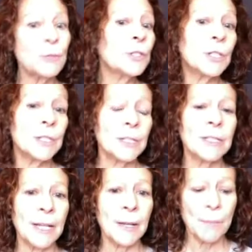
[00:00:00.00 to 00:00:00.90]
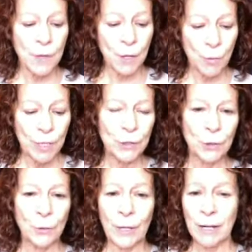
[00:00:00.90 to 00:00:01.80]
which is the same thing we
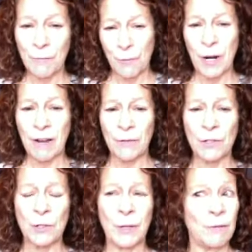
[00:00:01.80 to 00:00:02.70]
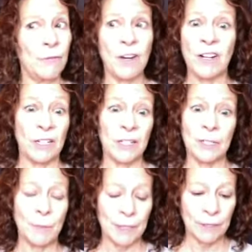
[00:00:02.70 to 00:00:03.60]
do if we're ever doing very
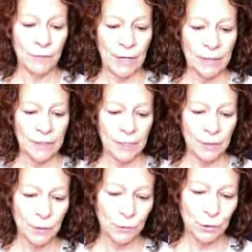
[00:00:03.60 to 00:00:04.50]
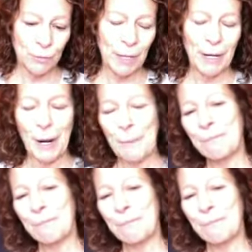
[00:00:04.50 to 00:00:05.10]
inexpensive ads on social media.